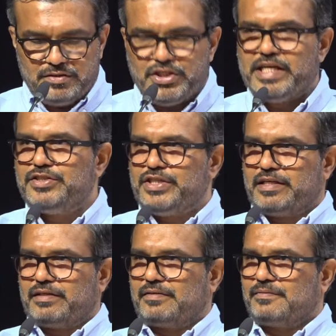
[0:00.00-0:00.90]

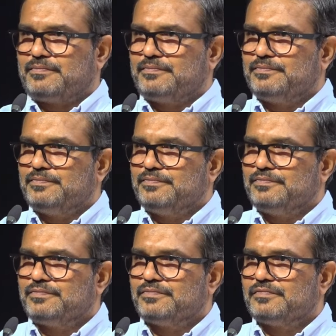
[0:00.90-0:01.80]
changing
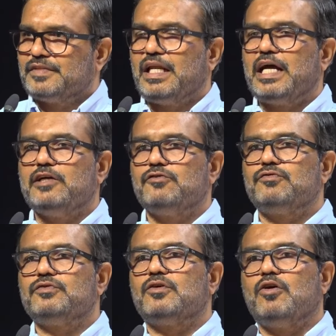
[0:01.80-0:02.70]
the
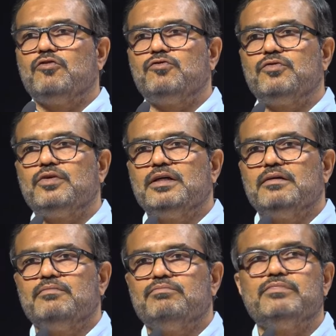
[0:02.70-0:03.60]
life of
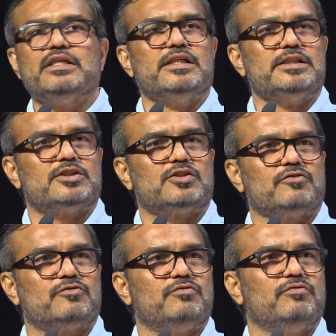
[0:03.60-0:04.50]
millions of
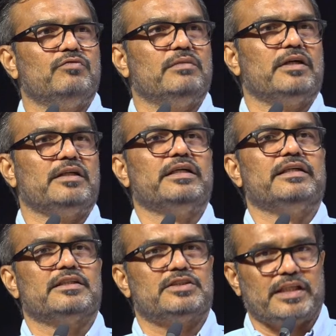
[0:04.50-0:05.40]
women in
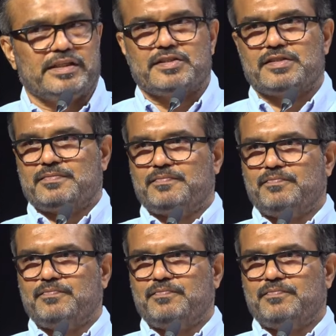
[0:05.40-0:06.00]
the state.